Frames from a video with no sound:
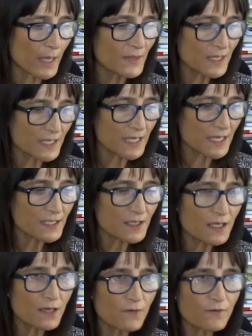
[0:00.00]
in the case
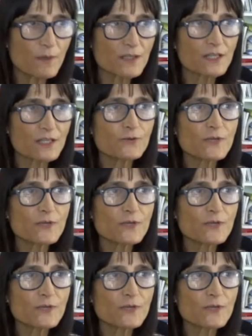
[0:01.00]
of the Basque Country,